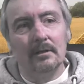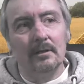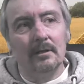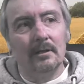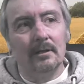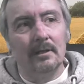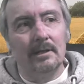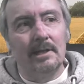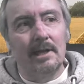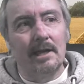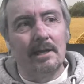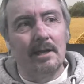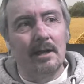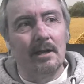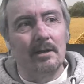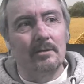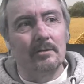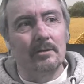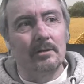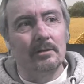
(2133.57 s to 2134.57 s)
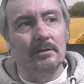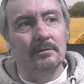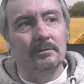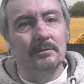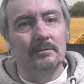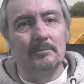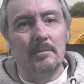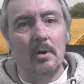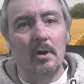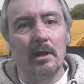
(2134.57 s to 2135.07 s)
The 800
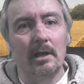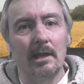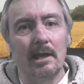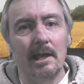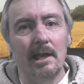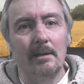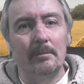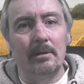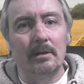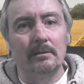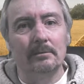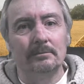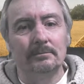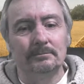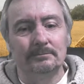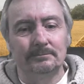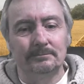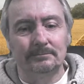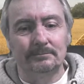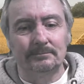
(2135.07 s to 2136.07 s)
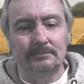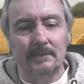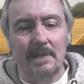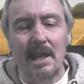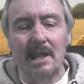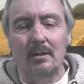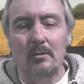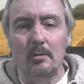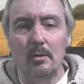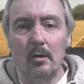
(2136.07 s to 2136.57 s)
Mine Lab
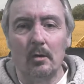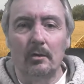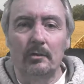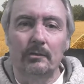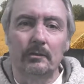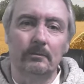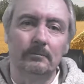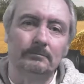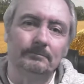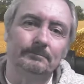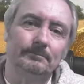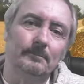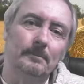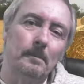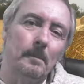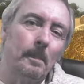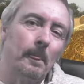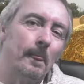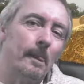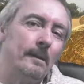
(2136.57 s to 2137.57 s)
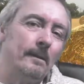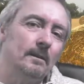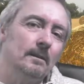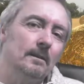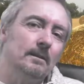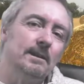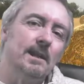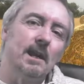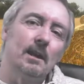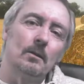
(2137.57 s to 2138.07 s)
Equinox.
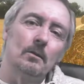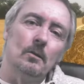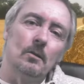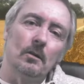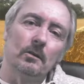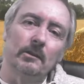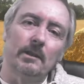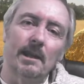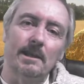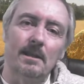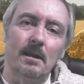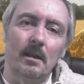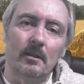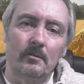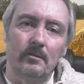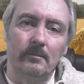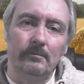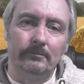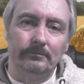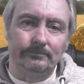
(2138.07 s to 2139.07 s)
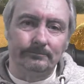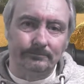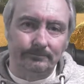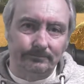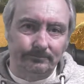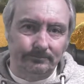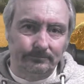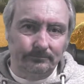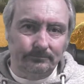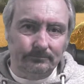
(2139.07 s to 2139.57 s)
The Equinox 800.
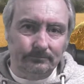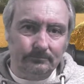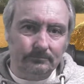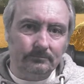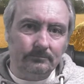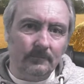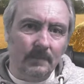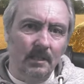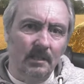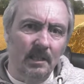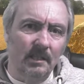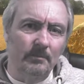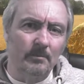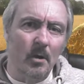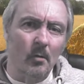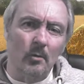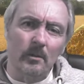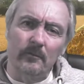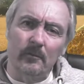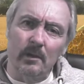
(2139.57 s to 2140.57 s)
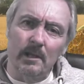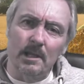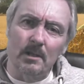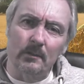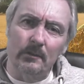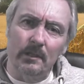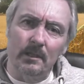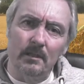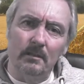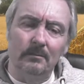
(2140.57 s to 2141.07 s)
That's
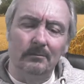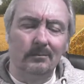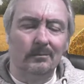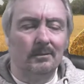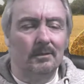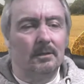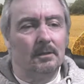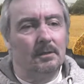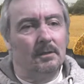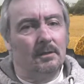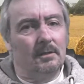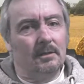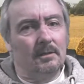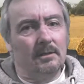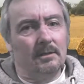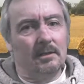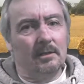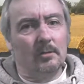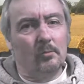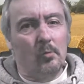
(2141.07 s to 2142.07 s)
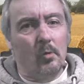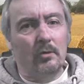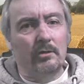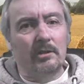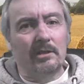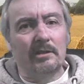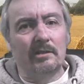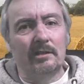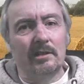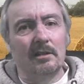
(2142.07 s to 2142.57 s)
multi-frequency. I was
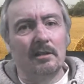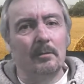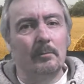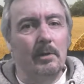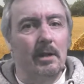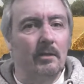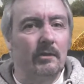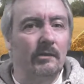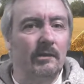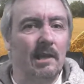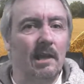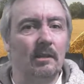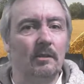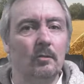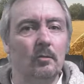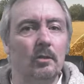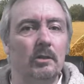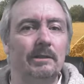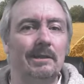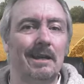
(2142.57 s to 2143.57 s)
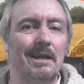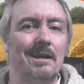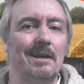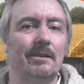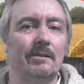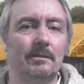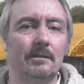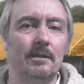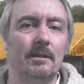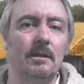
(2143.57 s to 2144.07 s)
considering about selling all the Deus
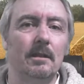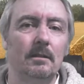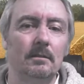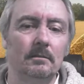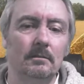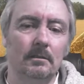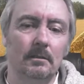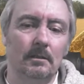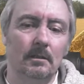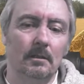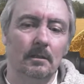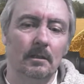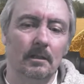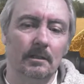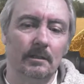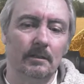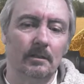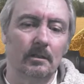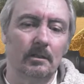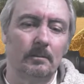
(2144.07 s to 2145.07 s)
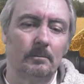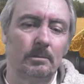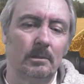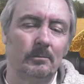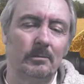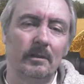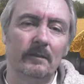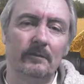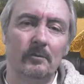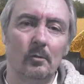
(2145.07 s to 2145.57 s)
gear, and I could probably
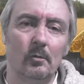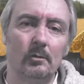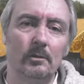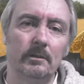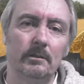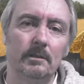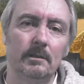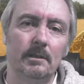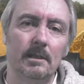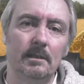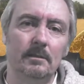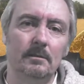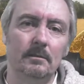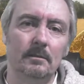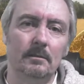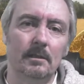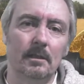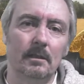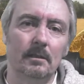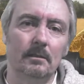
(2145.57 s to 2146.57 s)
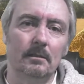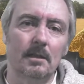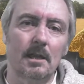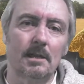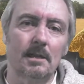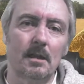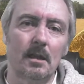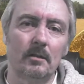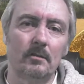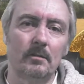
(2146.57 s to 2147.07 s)
afford the
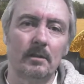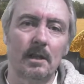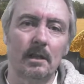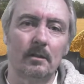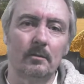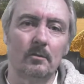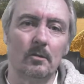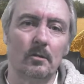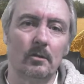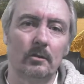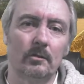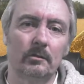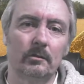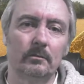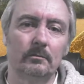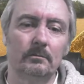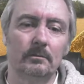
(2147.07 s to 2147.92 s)
800 Equinox